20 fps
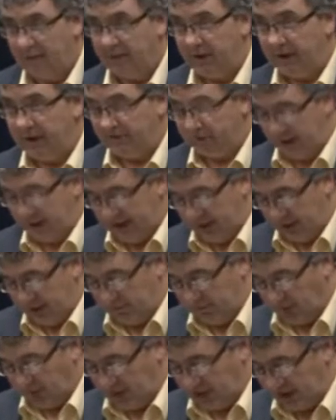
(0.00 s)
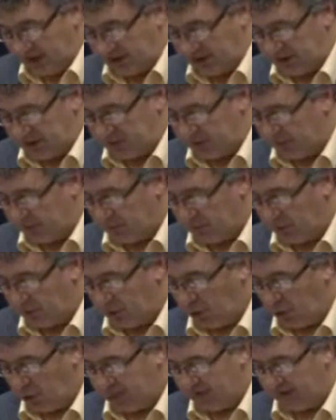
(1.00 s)
I believe we need a process that
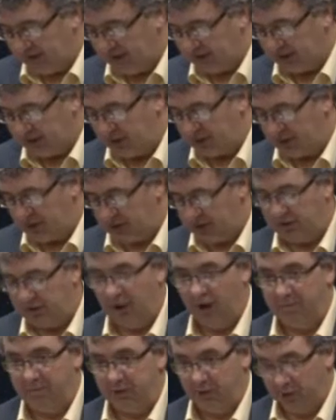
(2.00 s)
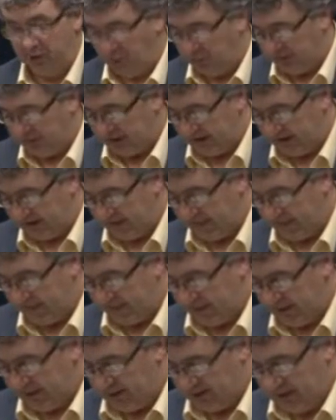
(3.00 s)
is more open and discusses options openly.
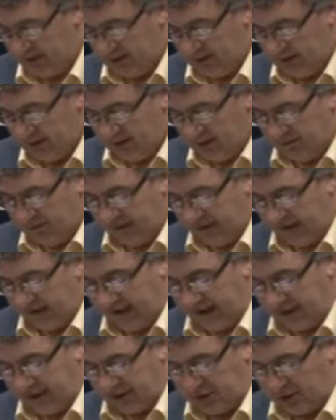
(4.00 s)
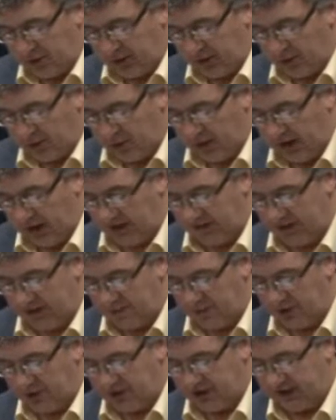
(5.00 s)
Whether that is called
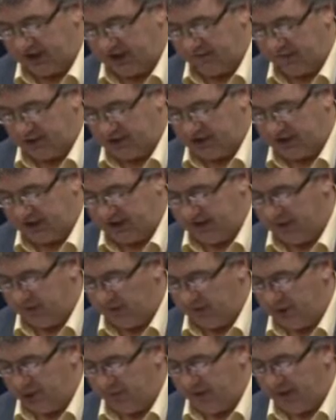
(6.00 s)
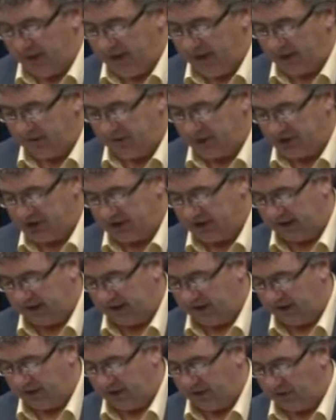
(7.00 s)
equality budgeting or human rights
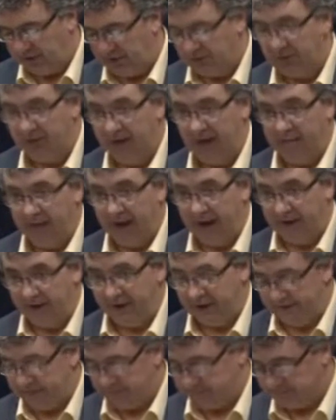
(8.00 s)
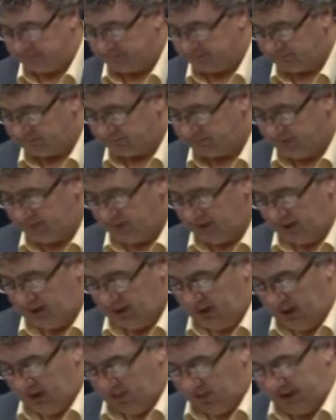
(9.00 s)
budgeting, it doesn't really matter.
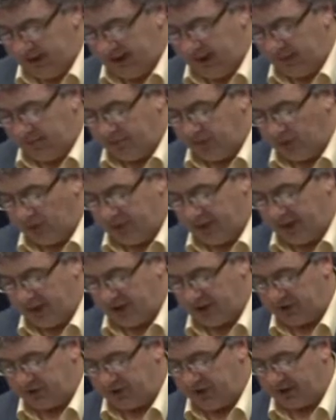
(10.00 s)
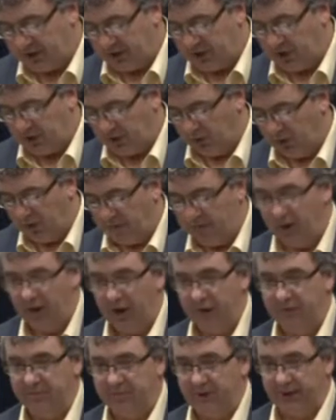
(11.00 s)
We need a process that can show
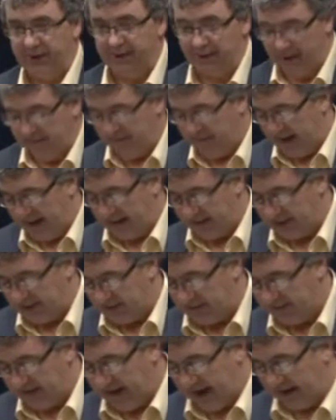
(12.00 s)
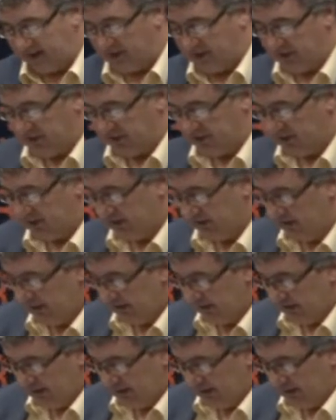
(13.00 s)
the possible impacts in advance.